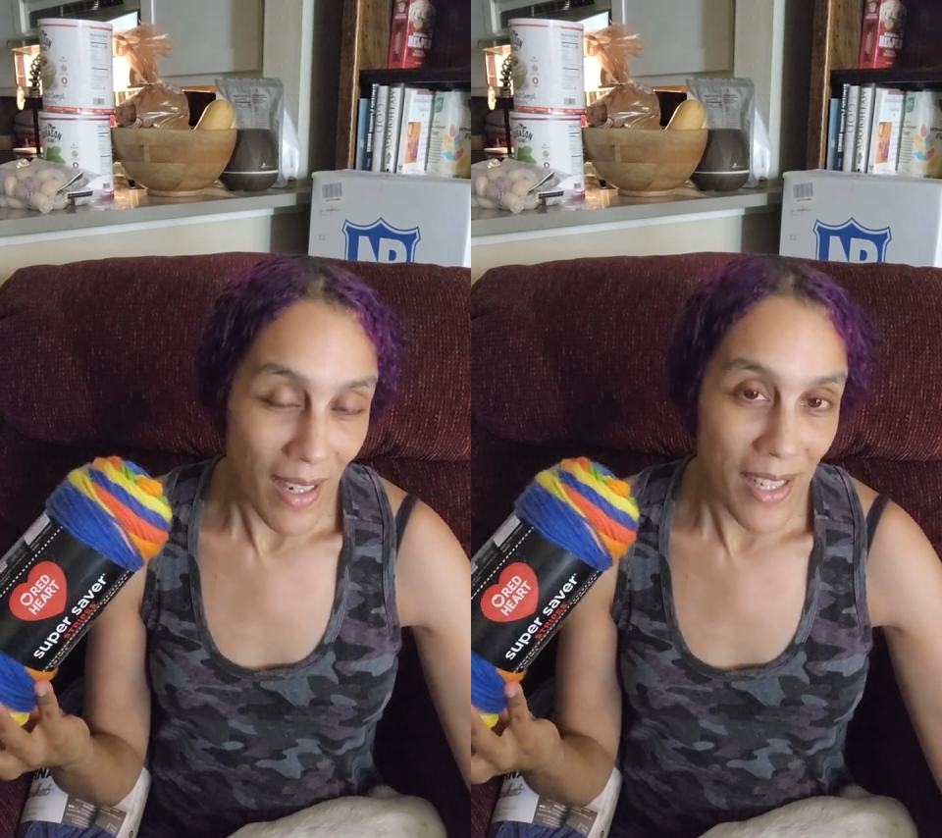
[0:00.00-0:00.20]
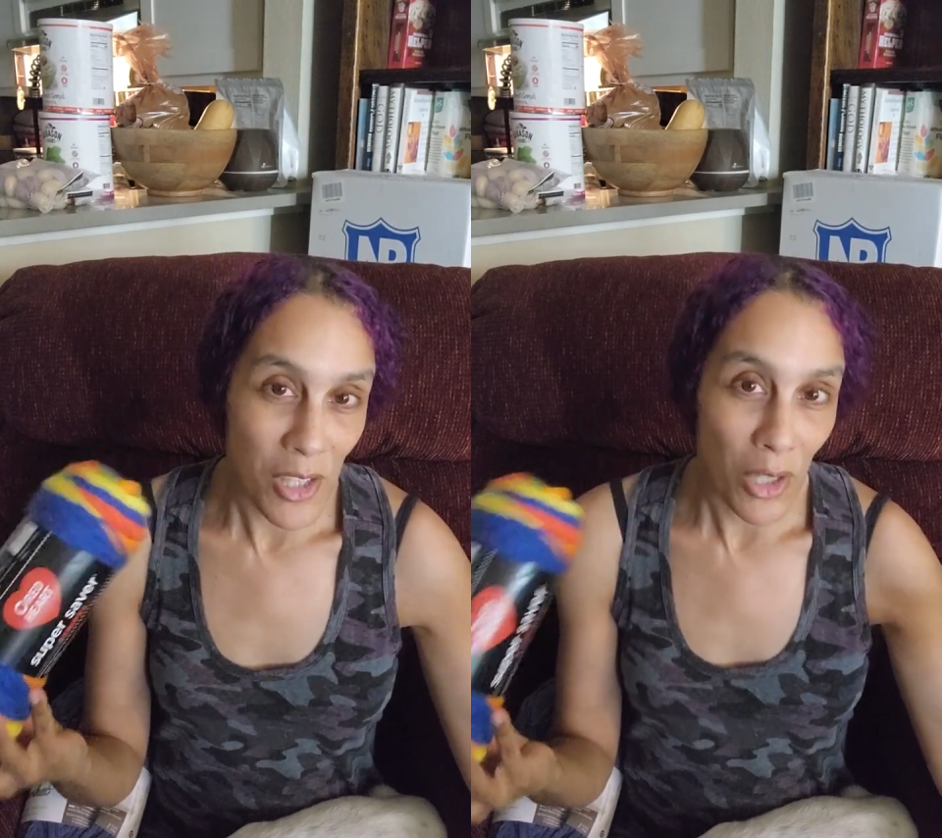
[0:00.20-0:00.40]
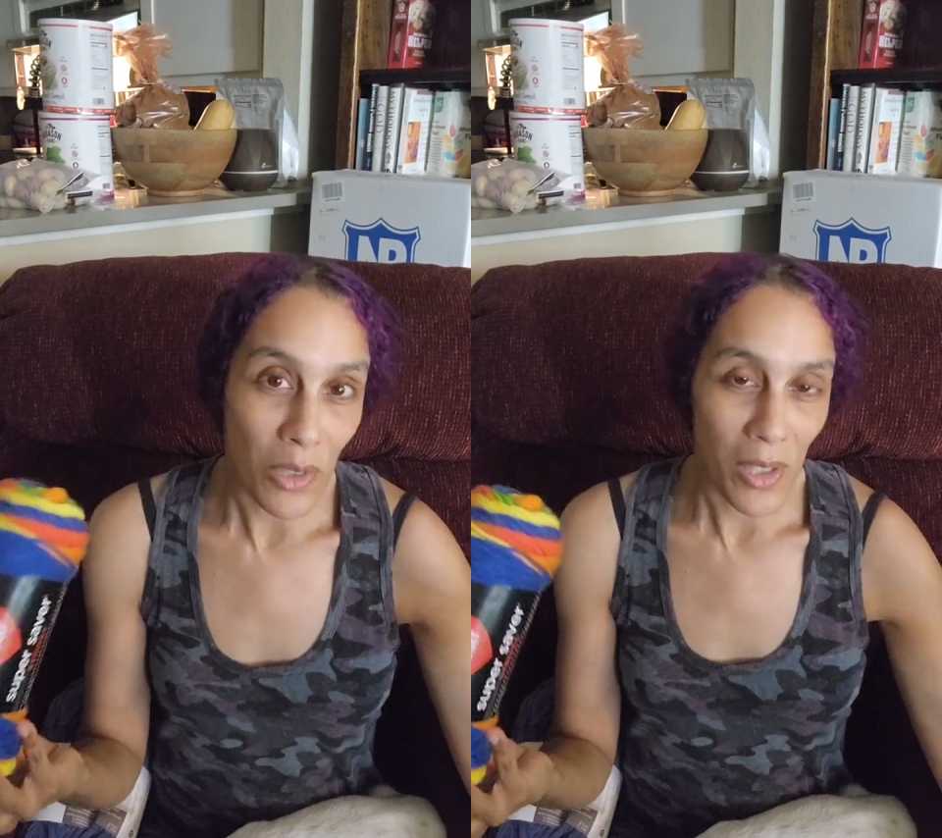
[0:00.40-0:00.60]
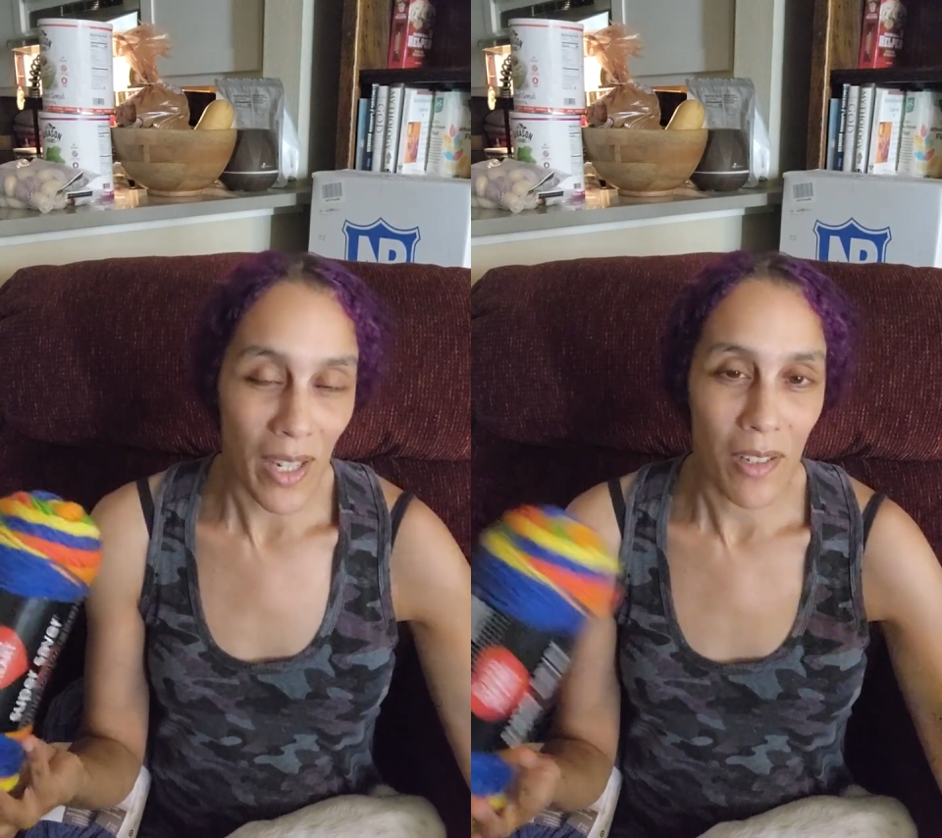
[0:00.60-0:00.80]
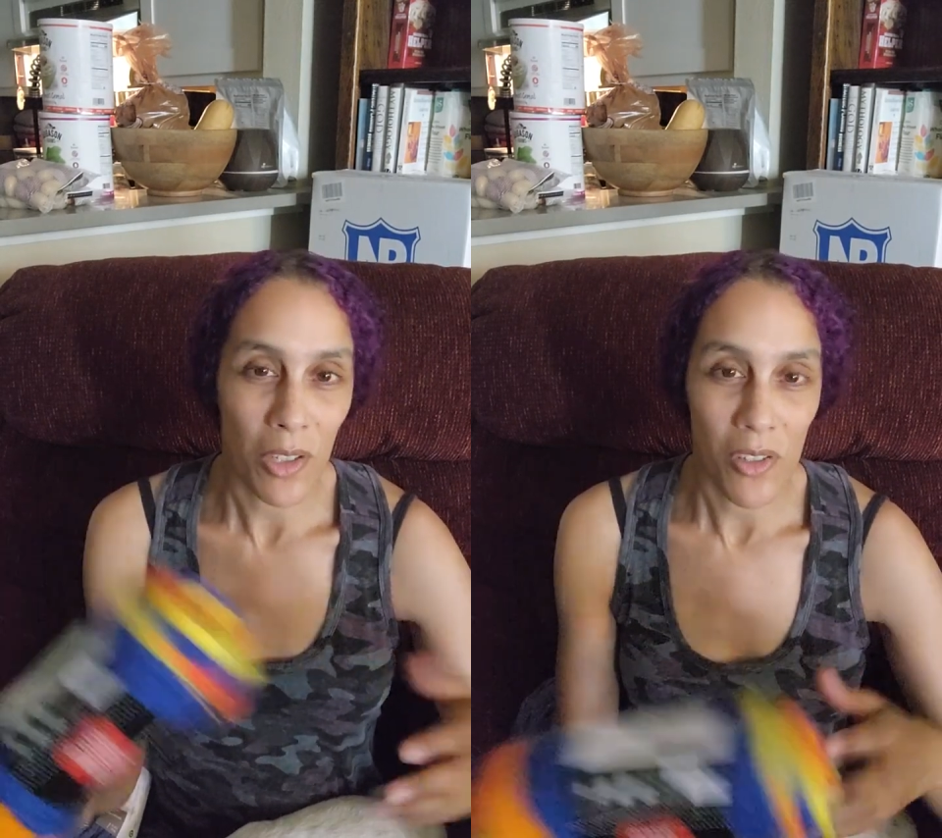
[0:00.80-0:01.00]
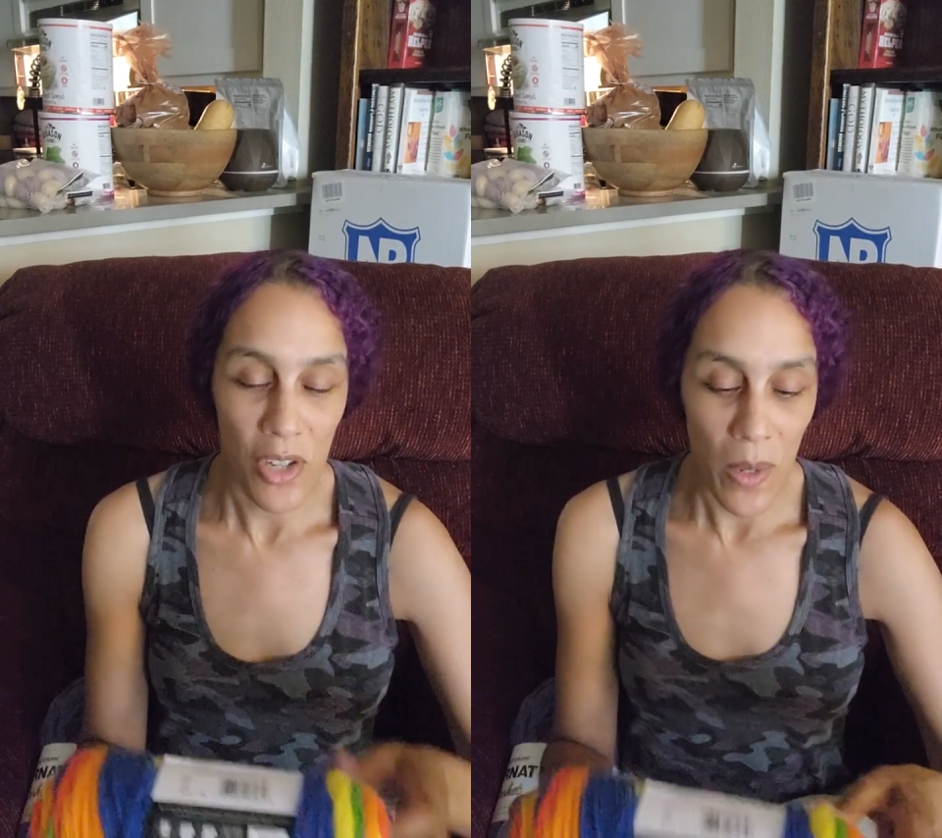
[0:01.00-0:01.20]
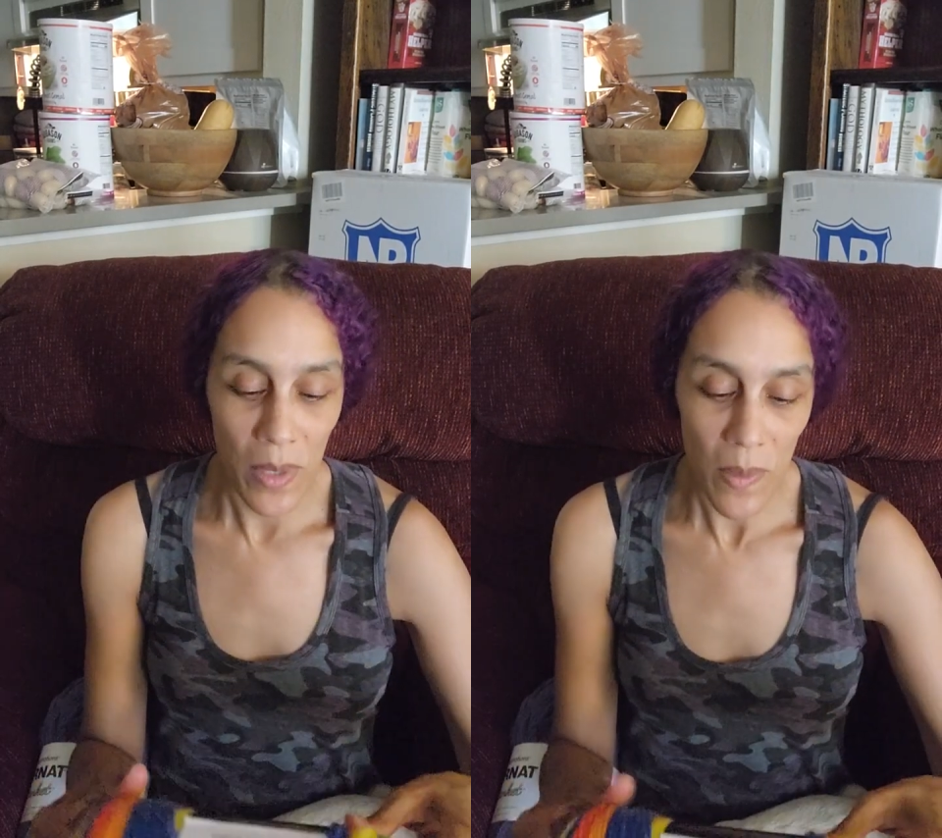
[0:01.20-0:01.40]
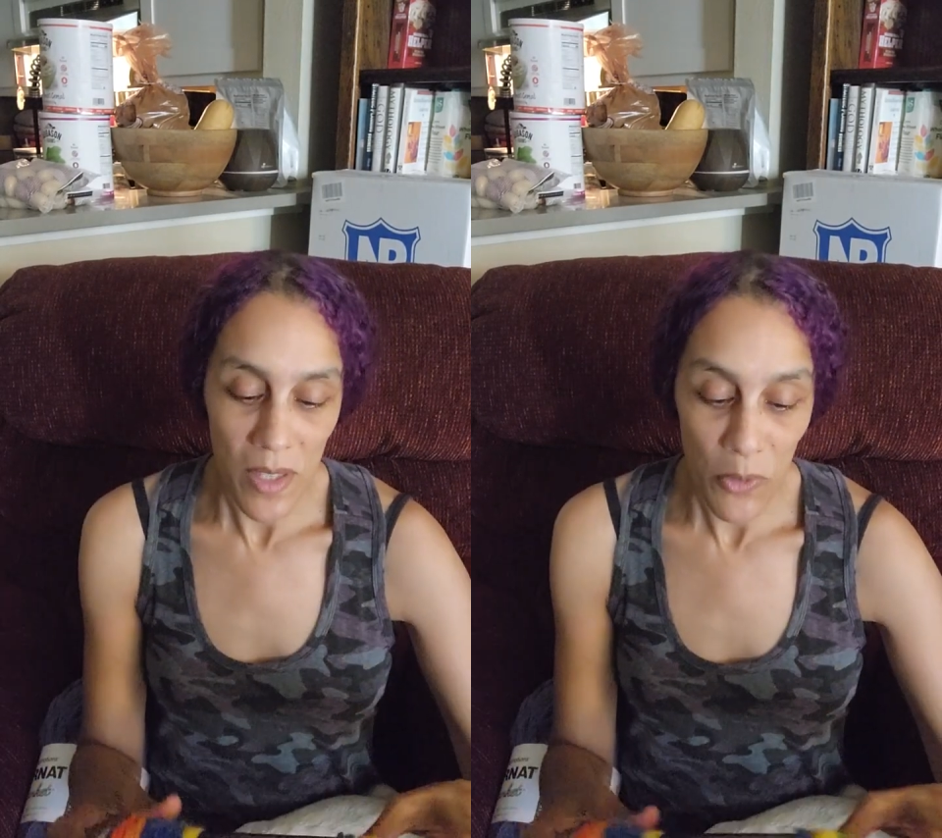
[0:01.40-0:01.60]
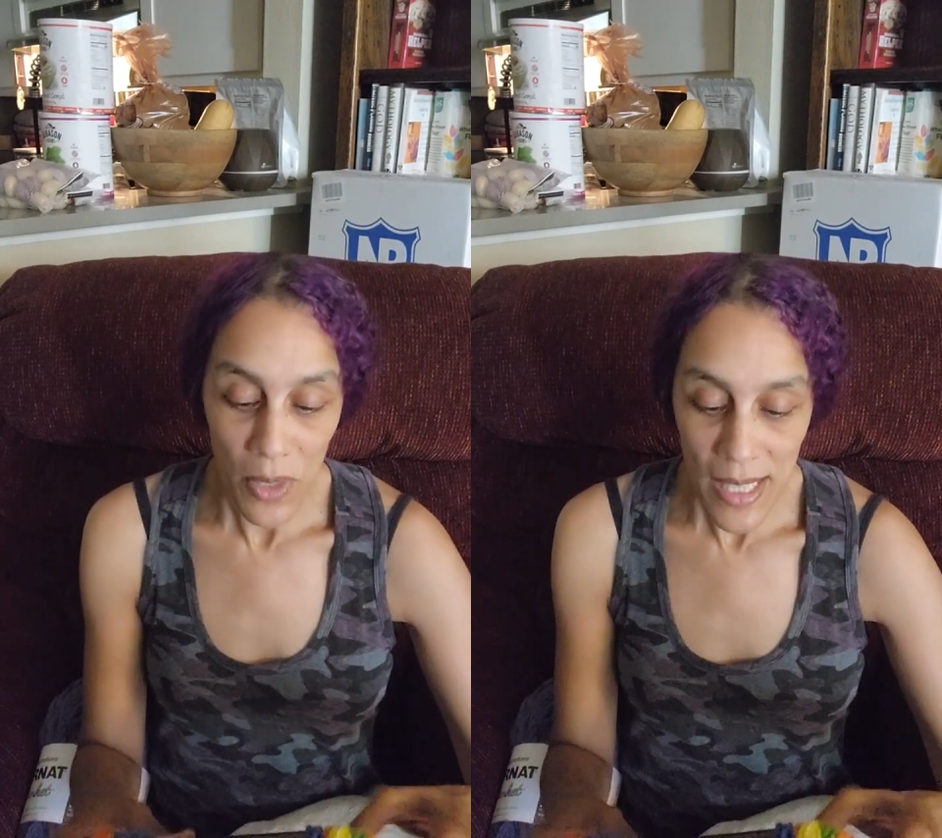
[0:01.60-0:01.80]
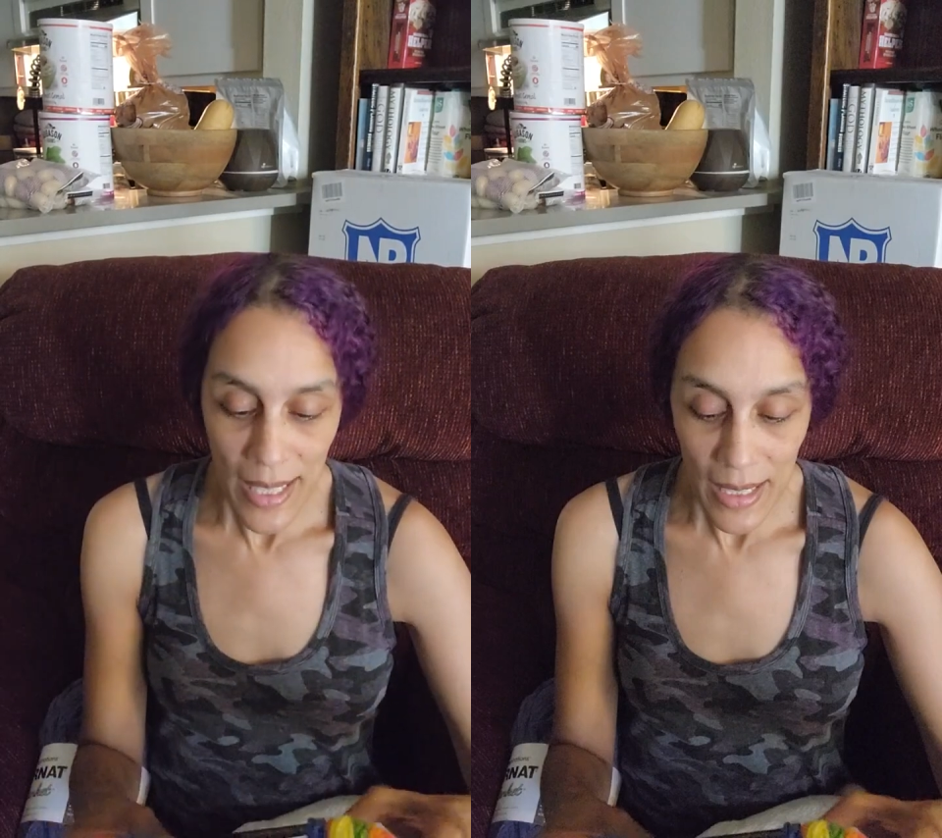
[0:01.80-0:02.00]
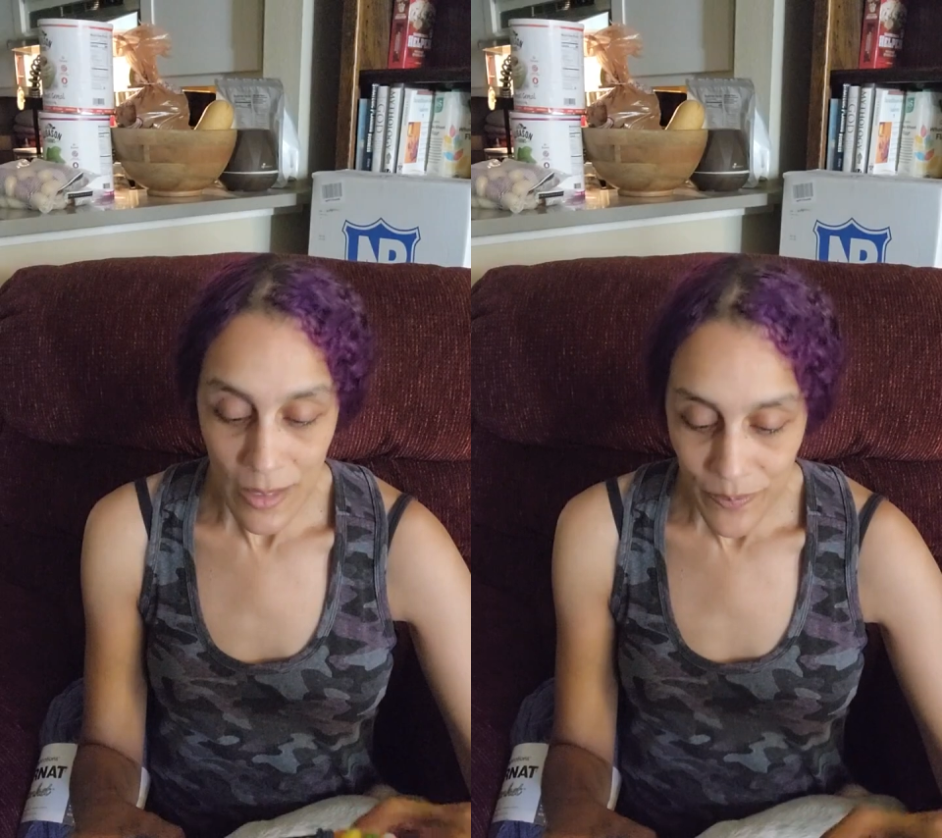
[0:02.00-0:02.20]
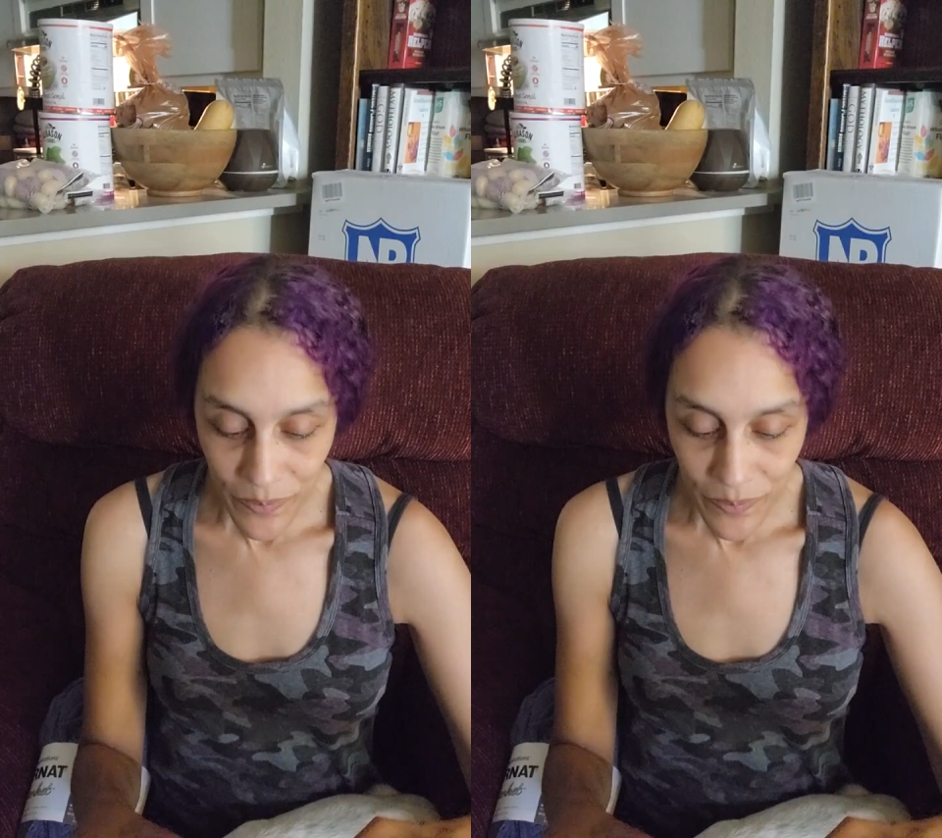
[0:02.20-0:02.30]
I started learning how to crochet when I was 14.